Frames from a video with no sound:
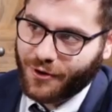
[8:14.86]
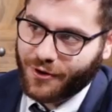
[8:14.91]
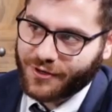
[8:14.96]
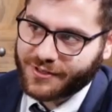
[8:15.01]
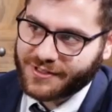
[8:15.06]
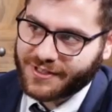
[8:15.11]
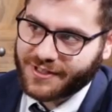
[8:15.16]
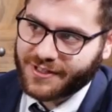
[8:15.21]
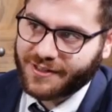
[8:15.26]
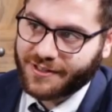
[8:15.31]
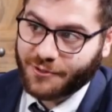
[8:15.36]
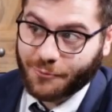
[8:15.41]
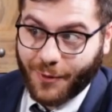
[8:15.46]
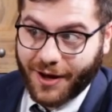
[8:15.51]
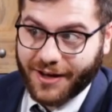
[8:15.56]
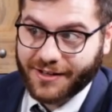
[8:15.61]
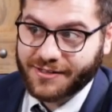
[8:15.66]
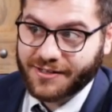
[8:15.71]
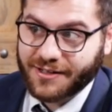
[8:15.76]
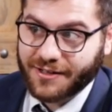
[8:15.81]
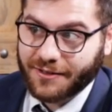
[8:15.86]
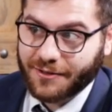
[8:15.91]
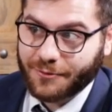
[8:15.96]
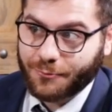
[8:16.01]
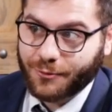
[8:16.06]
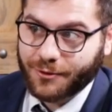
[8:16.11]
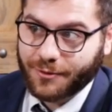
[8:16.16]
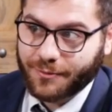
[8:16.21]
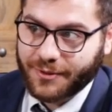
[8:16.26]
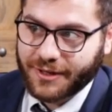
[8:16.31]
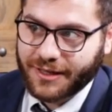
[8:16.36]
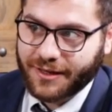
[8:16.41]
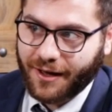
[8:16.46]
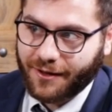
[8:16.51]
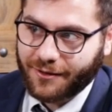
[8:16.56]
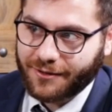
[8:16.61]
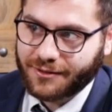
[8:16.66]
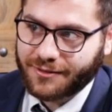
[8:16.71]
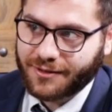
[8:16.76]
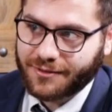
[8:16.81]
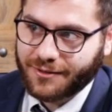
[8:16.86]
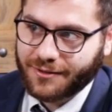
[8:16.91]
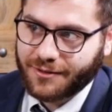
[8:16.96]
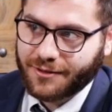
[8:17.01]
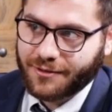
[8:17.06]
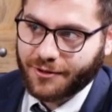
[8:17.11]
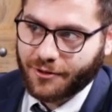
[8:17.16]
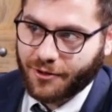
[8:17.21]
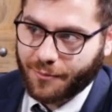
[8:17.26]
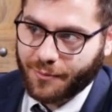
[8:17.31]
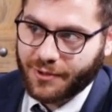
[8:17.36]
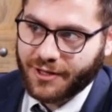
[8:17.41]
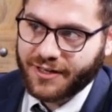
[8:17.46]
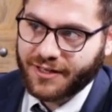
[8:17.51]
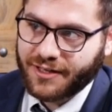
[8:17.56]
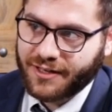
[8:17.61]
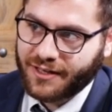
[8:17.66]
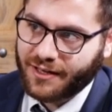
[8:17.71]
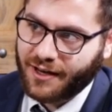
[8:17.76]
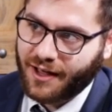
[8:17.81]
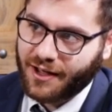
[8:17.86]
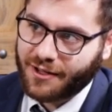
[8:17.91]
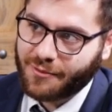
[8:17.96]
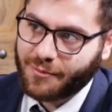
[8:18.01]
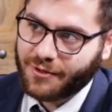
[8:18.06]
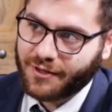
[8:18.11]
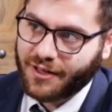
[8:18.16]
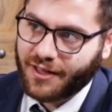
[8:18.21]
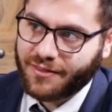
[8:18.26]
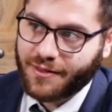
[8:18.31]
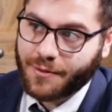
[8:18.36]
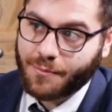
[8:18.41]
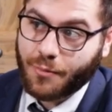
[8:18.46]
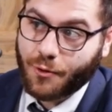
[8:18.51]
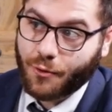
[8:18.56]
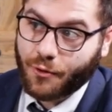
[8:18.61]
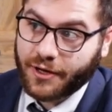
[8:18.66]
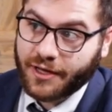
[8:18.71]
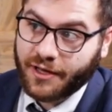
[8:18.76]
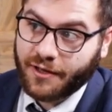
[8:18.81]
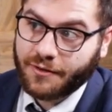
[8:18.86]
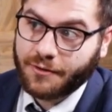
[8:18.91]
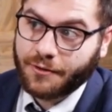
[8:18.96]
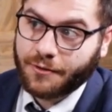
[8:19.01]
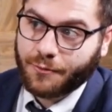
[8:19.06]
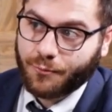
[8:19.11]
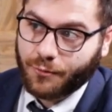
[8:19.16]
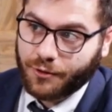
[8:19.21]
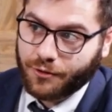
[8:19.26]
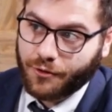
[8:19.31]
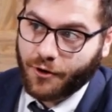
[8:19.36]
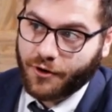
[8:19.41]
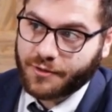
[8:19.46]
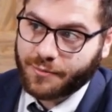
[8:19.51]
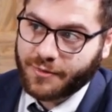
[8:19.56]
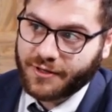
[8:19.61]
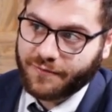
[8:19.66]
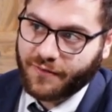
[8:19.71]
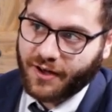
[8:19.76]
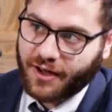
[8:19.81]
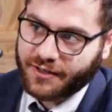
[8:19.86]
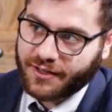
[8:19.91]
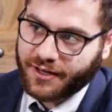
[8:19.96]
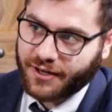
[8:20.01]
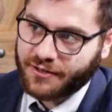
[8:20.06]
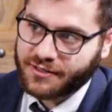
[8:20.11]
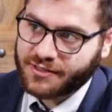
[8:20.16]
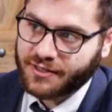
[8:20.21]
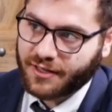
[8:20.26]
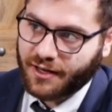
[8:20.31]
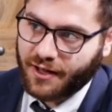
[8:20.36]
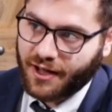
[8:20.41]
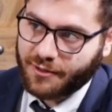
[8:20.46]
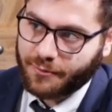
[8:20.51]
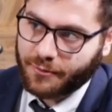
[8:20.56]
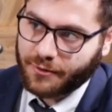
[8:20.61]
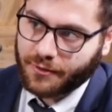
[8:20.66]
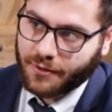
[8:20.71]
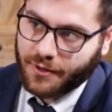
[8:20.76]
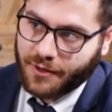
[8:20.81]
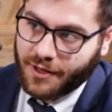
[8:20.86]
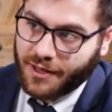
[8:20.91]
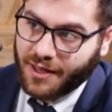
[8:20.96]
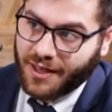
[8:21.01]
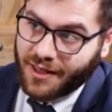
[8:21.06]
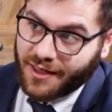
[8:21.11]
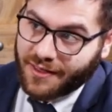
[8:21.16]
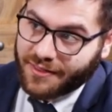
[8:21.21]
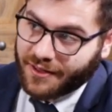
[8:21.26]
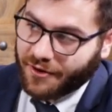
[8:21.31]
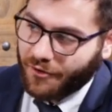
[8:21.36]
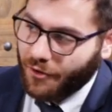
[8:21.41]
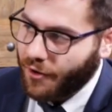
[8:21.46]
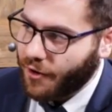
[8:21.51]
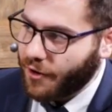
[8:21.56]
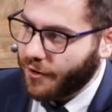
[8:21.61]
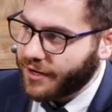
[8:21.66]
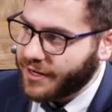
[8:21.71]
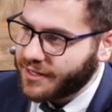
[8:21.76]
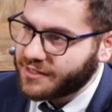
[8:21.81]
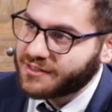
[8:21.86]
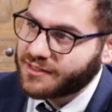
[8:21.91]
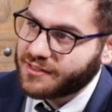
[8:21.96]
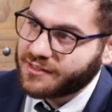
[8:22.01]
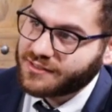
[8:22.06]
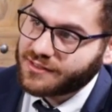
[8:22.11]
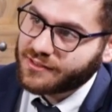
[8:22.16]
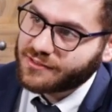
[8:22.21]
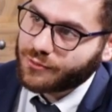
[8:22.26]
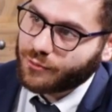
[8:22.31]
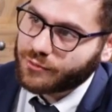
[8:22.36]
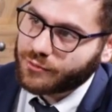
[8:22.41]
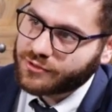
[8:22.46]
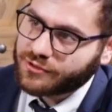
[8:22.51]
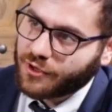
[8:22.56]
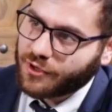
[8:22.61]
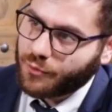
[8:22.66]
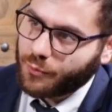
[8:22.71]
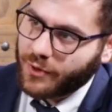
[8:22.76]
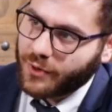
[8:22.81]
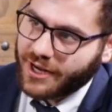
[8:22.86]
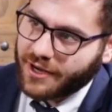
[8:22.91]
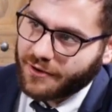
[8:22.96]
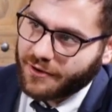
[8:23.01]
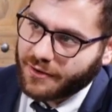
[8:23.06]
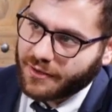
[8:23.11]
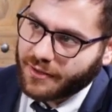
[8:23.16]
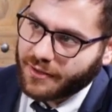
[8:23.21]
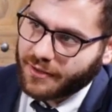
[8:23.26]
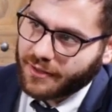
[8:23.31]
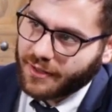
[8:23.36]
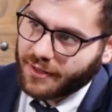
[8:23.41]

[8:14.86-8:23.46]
party. The waiter will be held completely liable and the employer will not be vicariously liable. There are instances also where